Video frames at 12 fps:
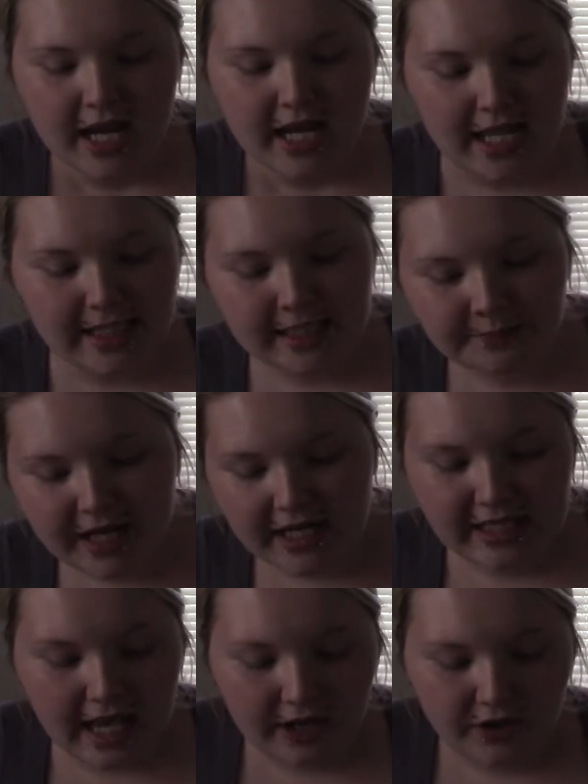And some days
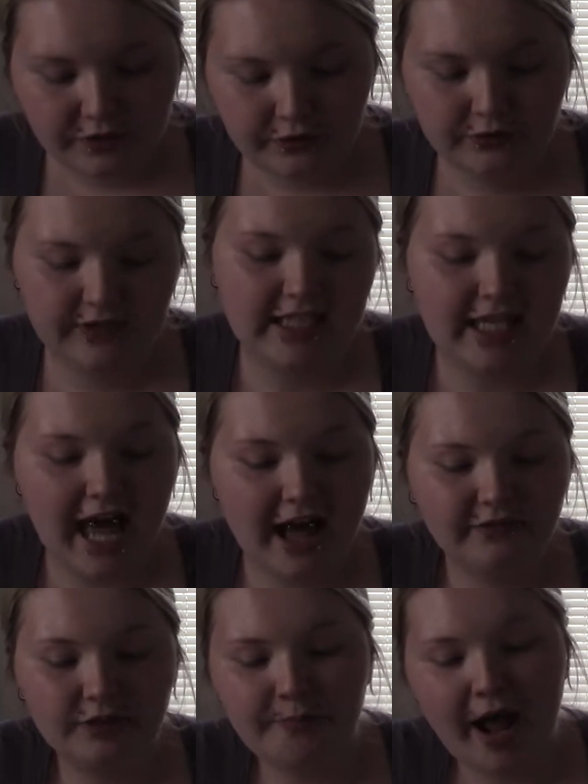I also use the
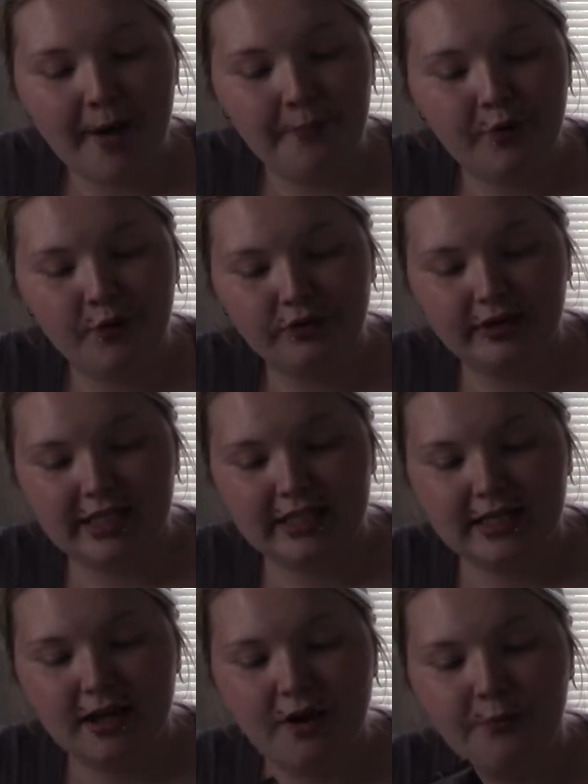Ever Matte
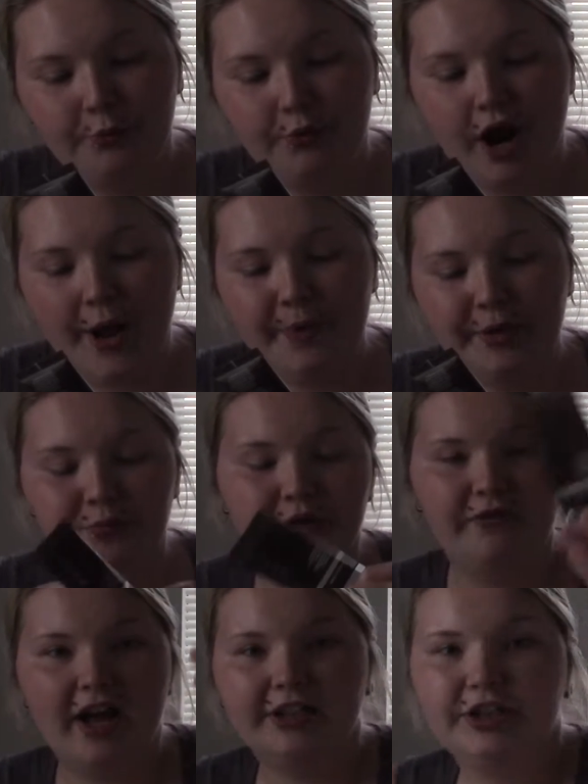Poreless Priming
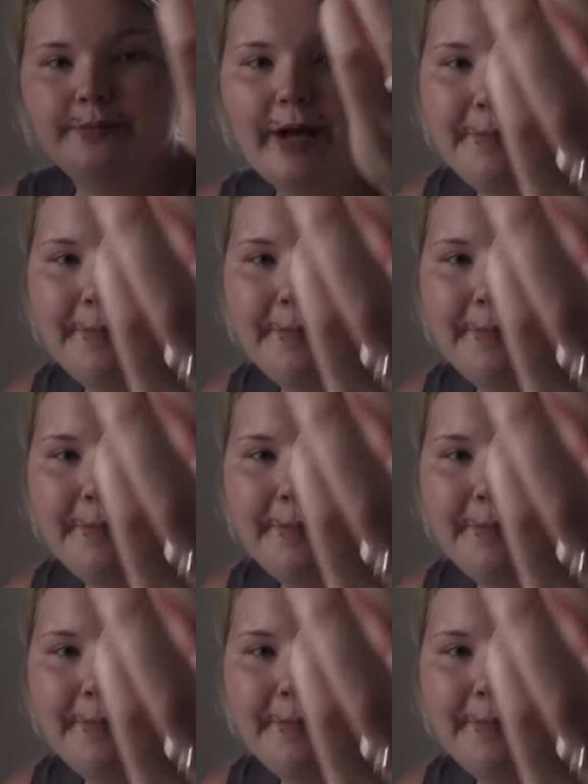Perfector by